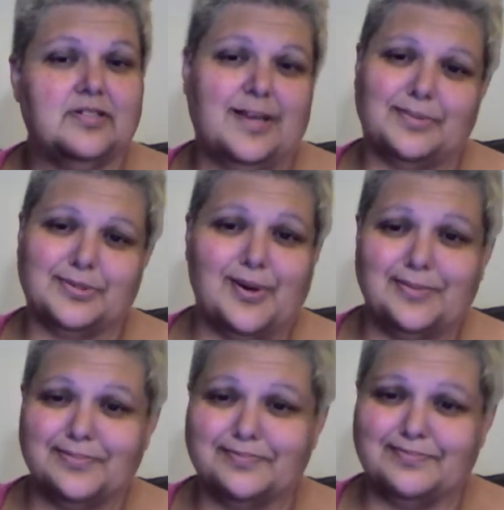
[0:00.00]
sample
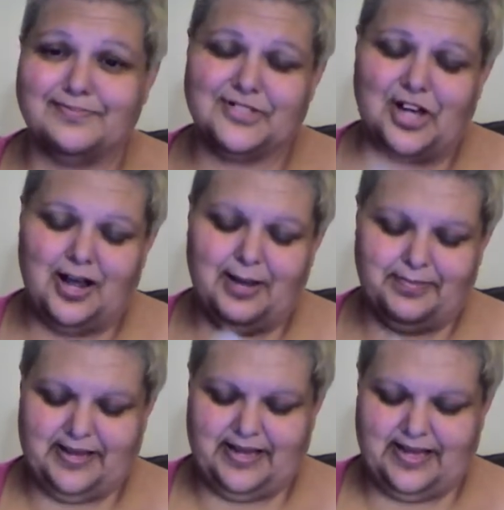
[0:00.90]
swap shop
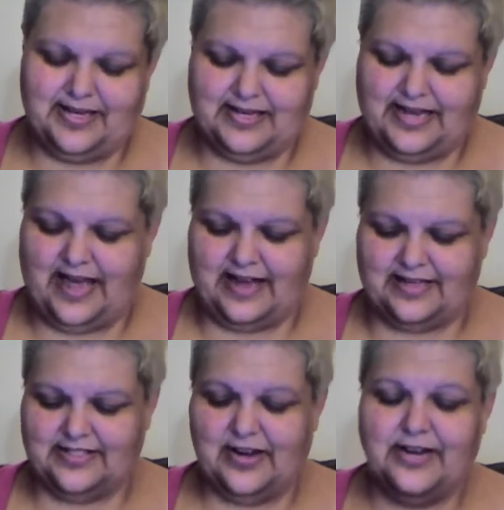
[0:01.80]
and yeah
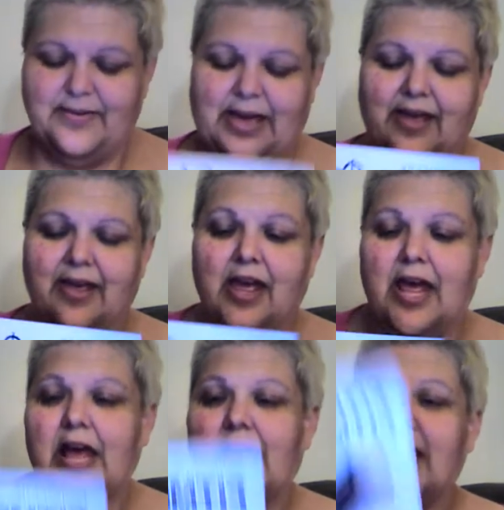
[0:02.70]
so anyway
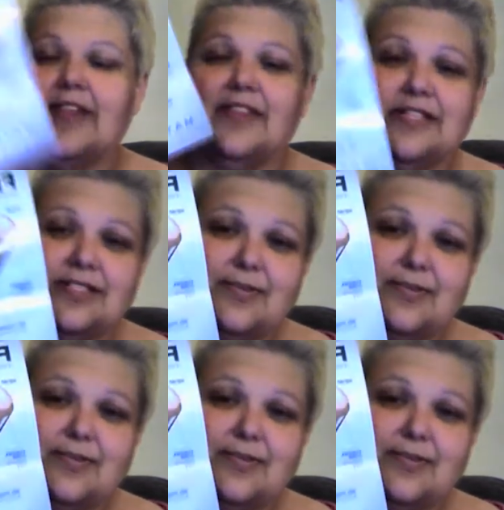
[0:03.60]
this is